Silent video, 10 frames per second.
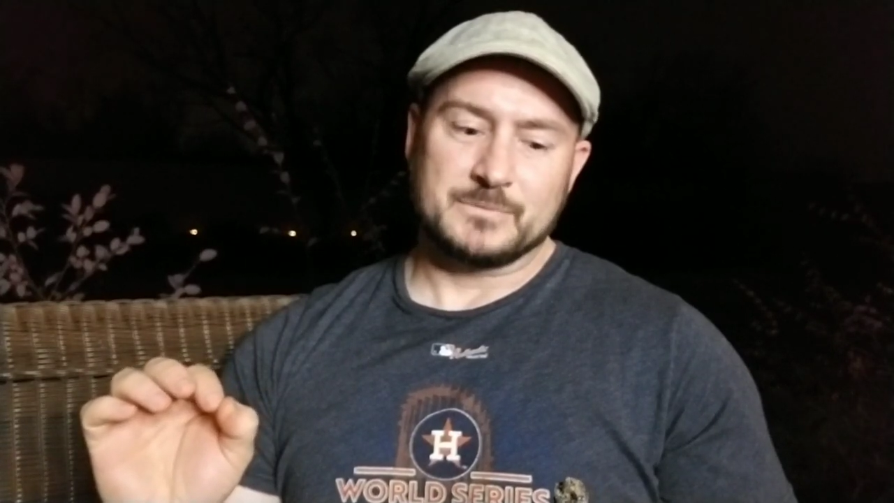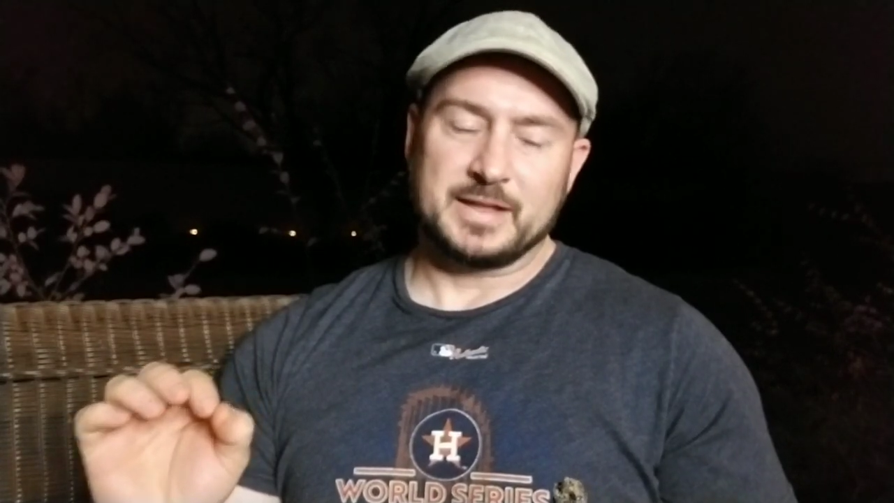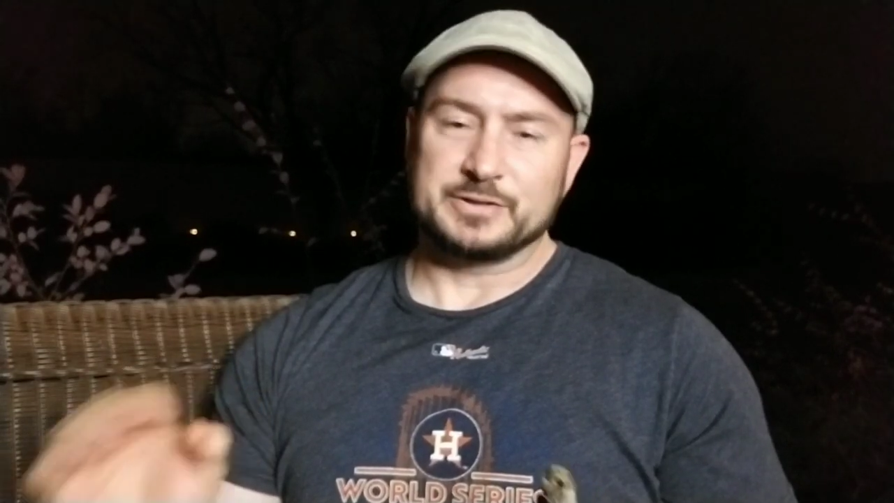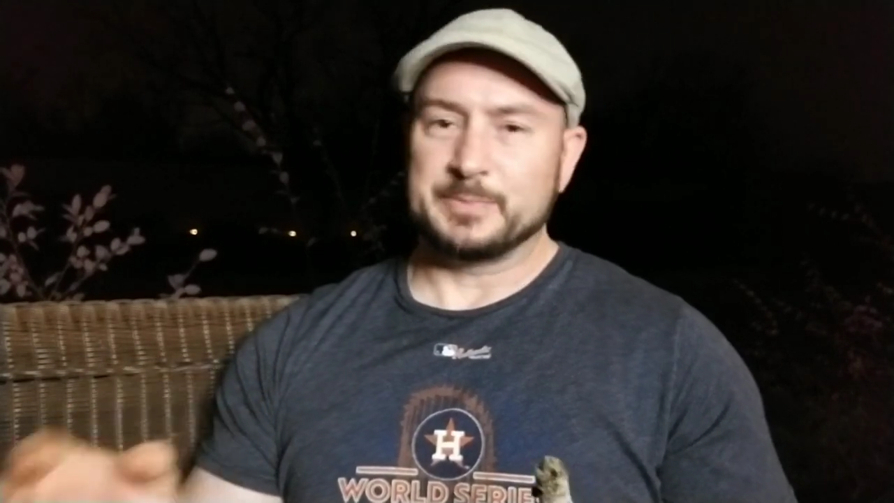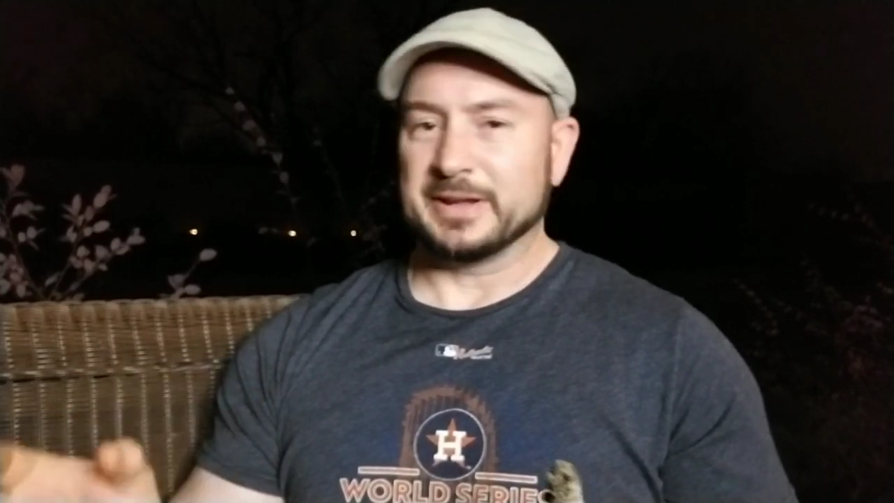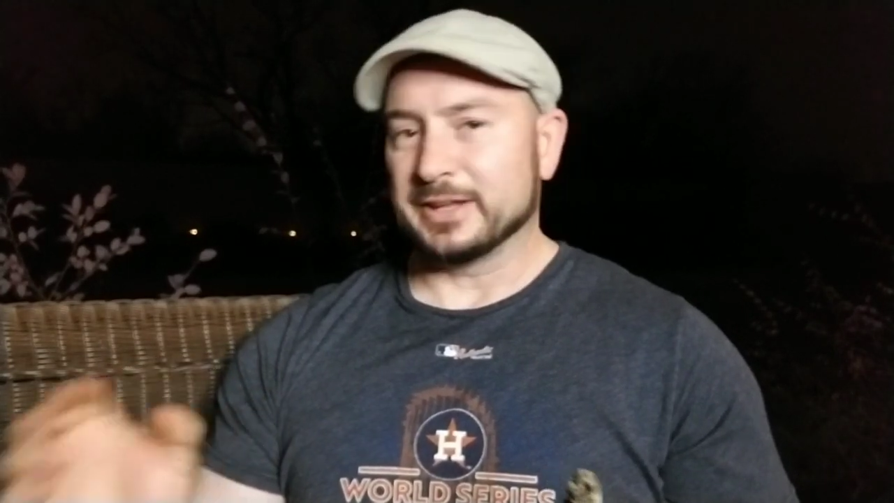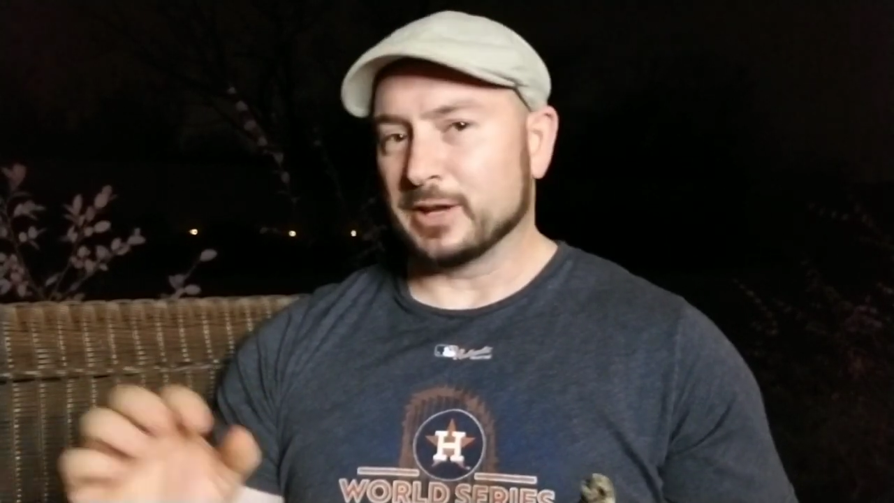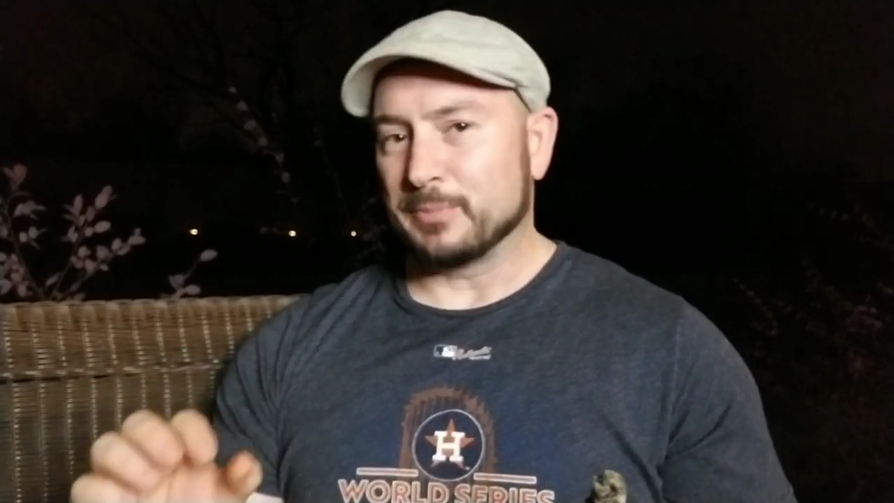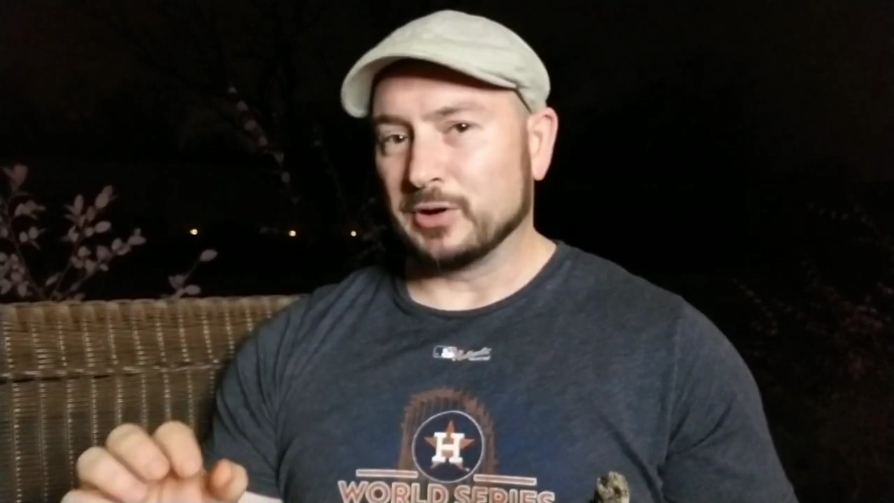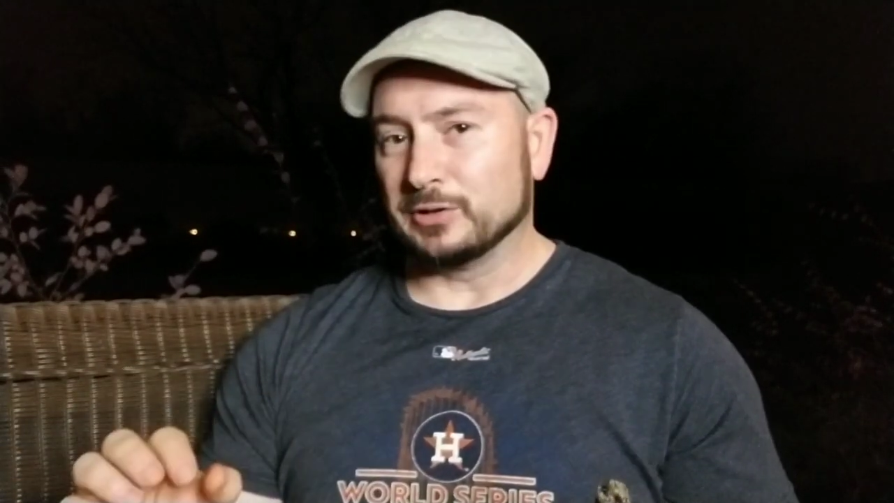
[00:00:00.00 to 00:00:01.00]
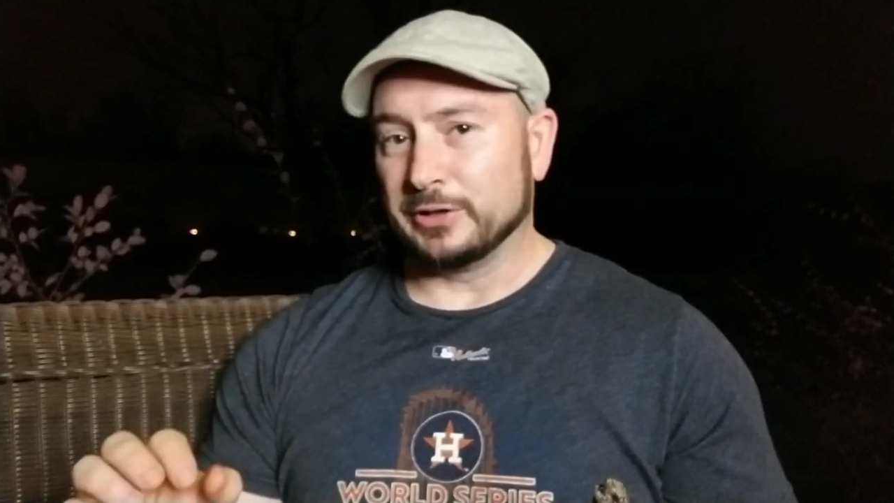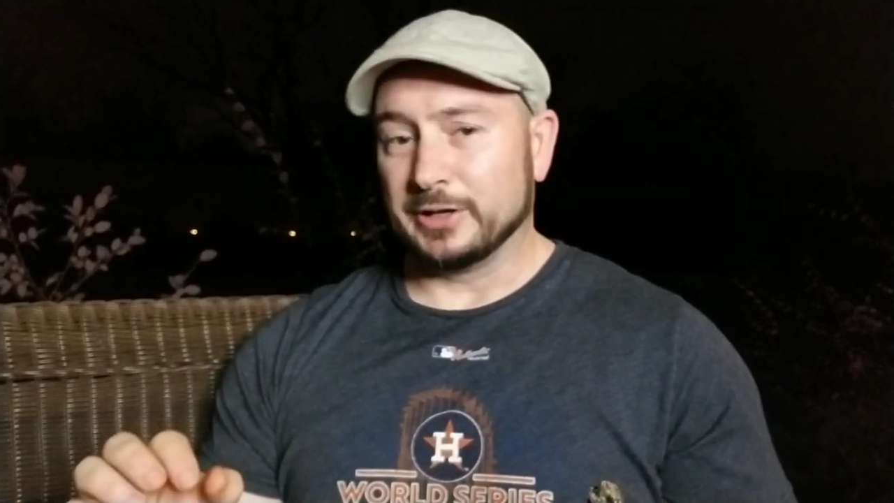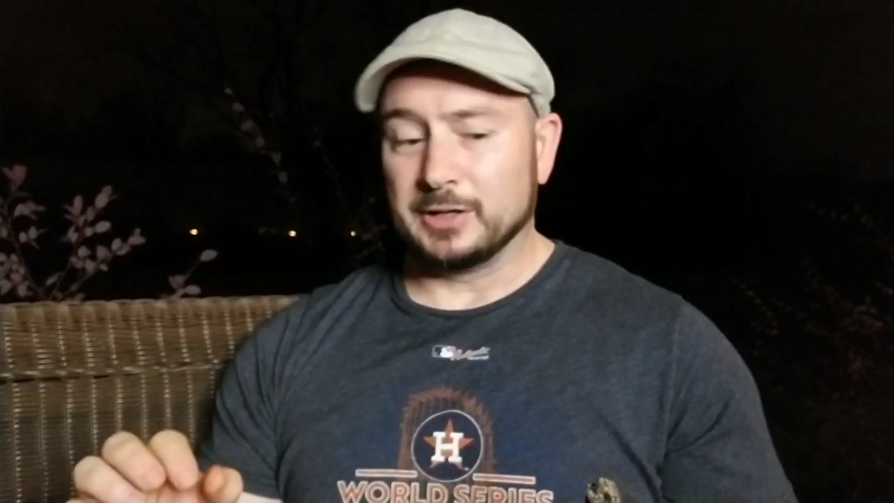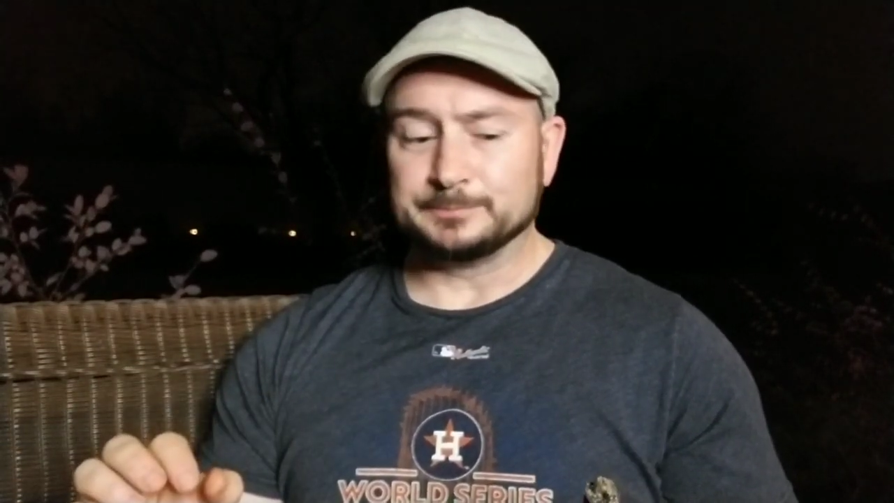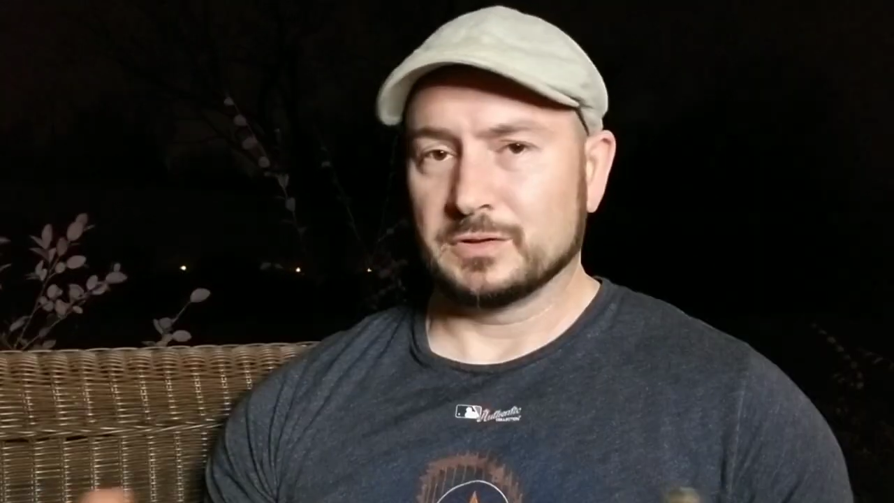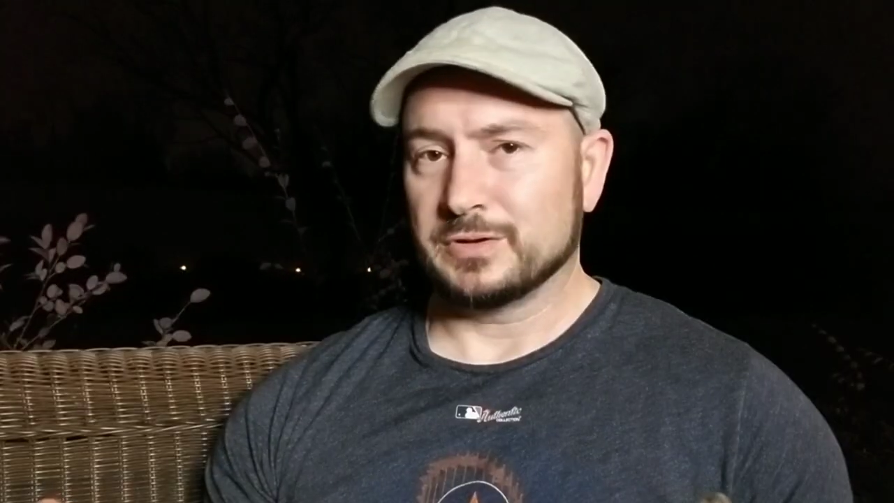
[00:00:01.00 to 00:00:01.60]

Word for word: I was picking up earlier on.